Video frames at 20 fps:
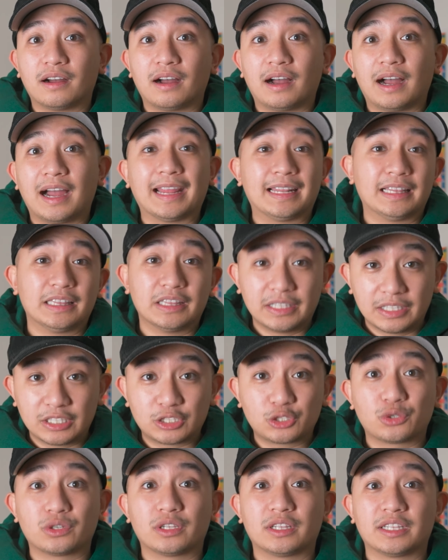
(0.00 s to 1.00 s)
I
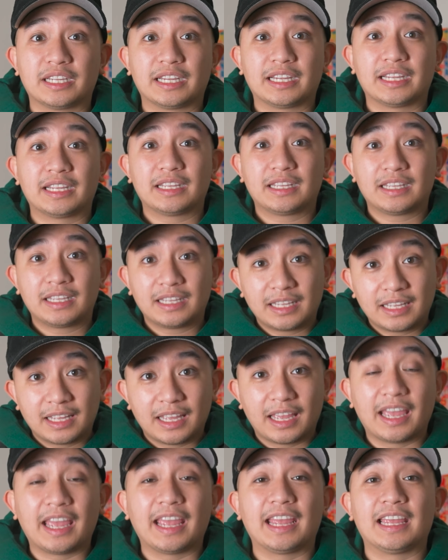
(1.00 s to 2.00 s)
literally
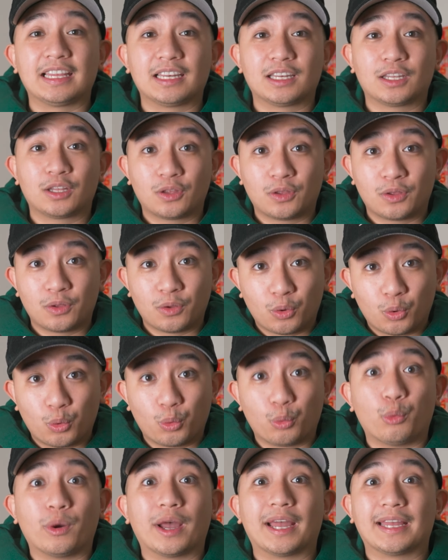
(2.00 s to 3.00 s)
hate
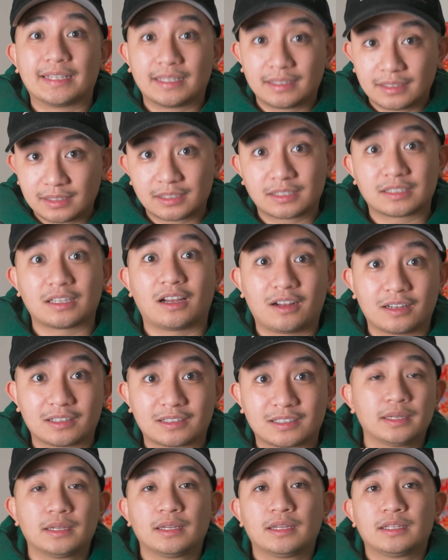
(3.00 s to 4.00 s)
wet
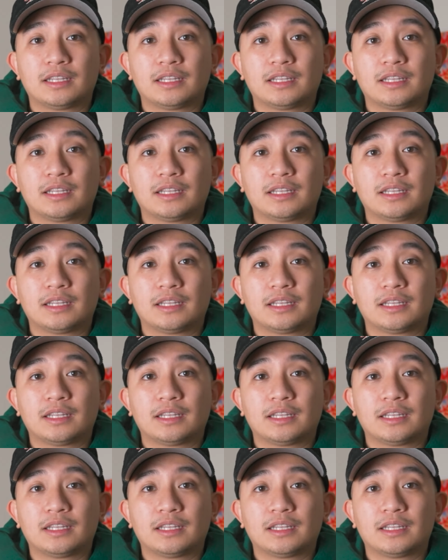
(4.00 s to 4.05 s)
socks.